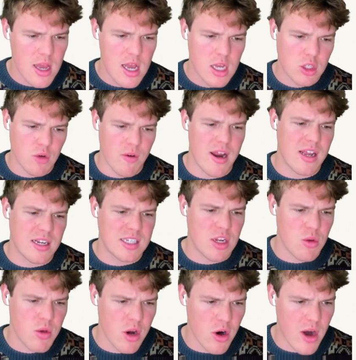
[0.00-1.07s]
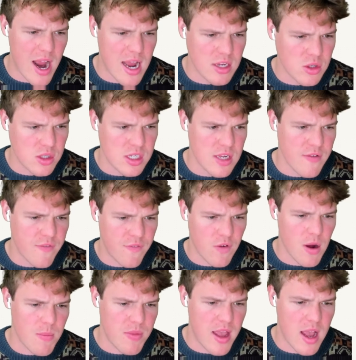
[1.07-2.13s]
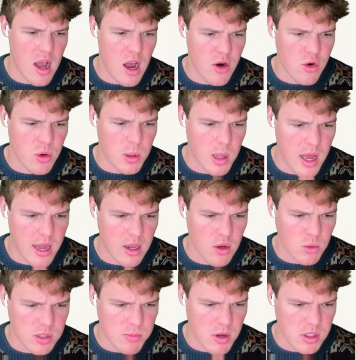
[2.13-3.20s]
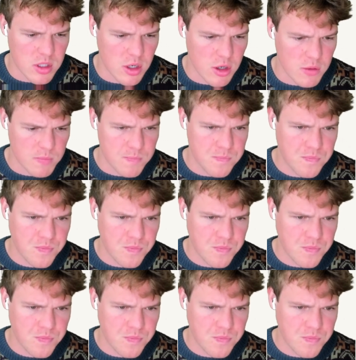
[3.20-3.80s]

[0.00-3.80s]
So I hit continue here as you see from that underlying response here.